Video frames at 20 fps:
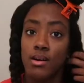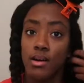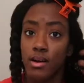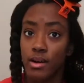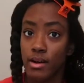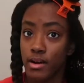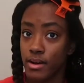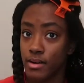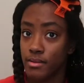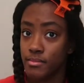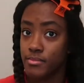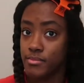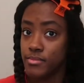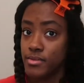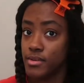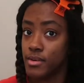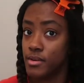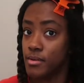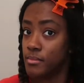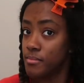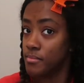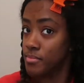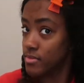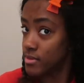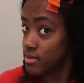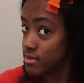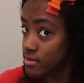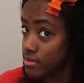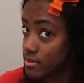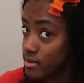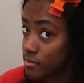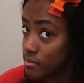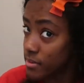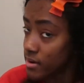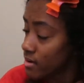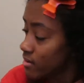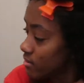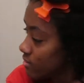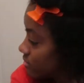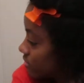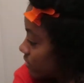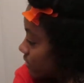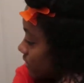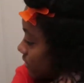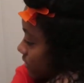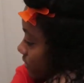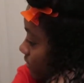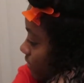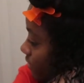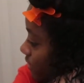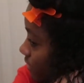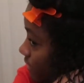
Alright, so this is how my hair is looking right